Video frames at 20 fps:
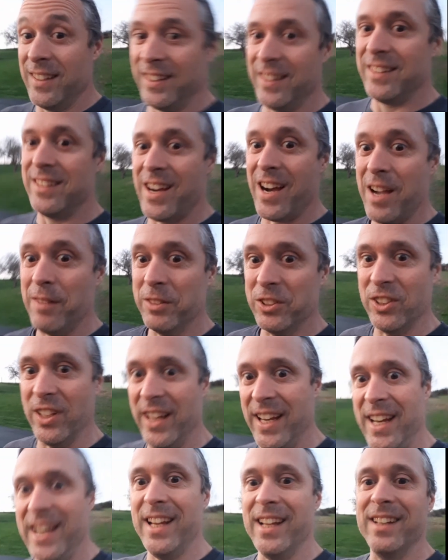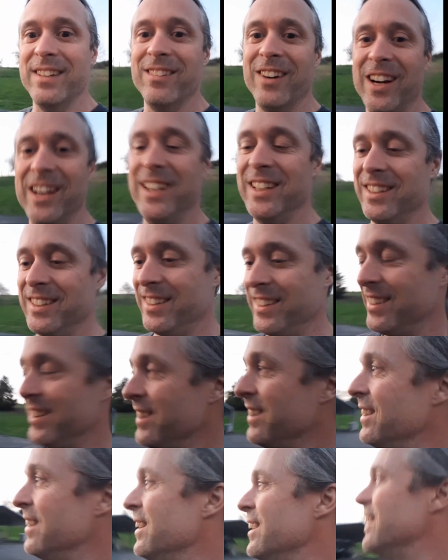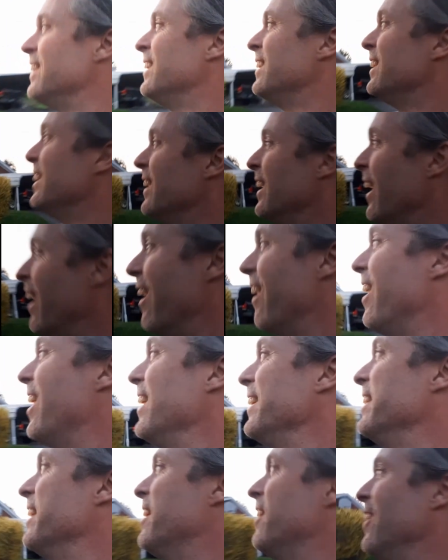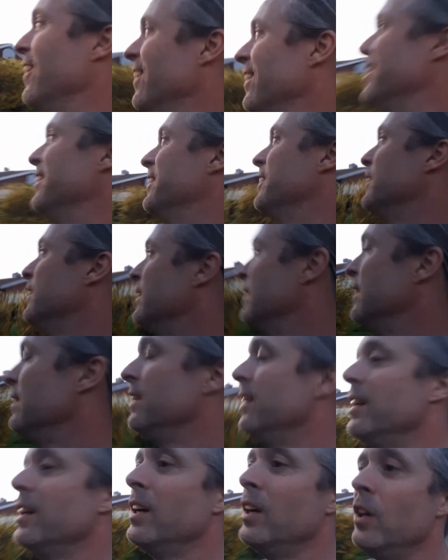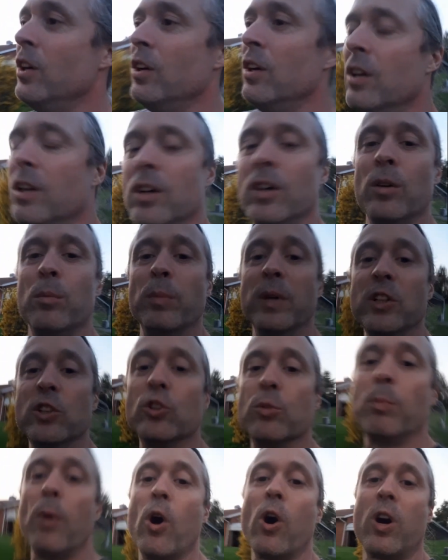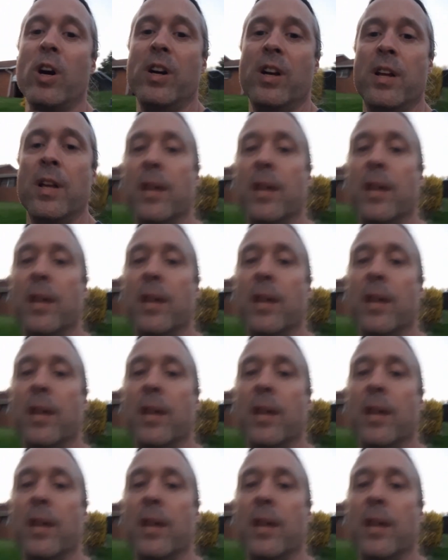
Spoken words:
The time is at hand, right? All right, y'all. Be smart.